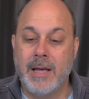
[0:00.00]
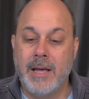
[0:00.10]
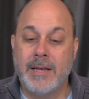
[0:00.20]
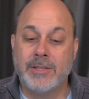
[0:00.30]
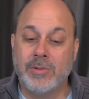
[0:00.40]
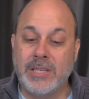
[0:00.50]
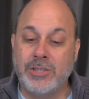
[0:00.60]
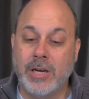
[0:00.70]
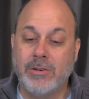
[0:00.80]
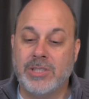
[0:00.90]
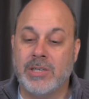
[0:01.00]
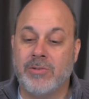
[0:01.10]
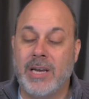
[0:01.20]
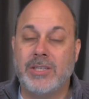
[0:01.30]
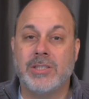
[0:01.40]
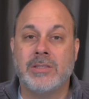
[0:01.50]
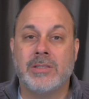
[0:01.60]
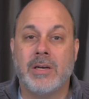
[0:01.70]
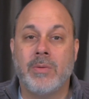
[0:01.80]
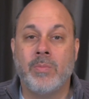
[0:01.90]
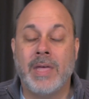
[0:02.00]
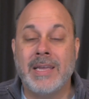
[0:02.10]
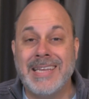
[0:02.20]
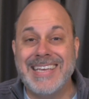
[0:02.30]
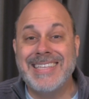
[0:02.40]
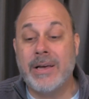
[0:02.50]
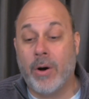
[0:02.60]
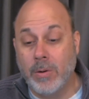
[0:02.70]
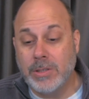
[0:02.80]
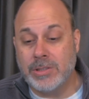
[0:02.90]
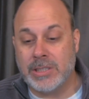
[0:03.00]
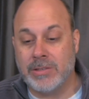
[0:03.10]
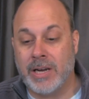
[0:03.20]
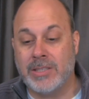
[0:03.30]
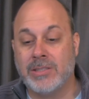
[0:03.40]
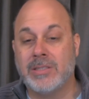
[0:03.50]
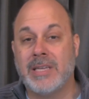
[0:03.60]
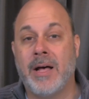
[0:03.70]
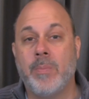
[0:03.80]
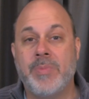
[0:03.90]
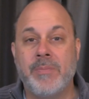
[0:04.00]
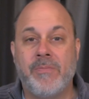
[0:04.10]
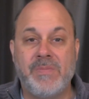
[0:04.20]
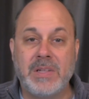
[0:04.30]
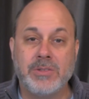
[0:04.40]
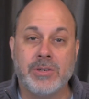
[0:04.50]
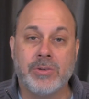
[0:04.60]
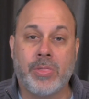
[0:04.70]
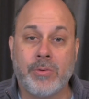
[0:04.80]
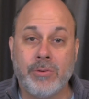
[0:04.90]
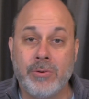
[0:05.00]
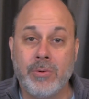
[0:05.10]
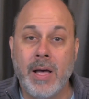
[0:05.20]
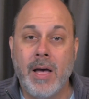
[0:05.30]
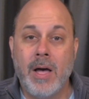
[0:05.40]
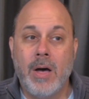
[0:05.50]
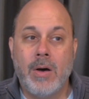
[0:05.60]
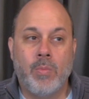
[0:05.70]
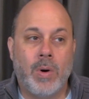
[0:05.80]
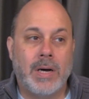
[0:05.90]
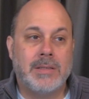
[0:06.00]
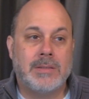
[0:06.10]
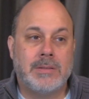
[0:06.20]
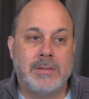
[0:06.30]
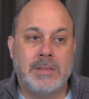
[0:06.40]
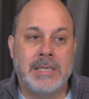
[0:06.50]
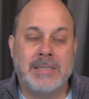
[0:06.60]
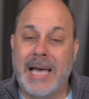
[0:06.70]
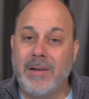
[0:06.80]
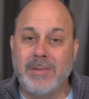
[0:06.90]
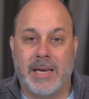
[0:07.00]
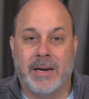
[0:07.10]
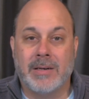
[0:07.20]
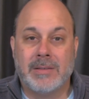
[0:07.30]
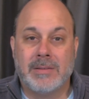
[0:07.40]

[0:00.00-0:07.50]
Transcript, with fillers: So these younger generations, they need the older generations to help them filter through what is out there.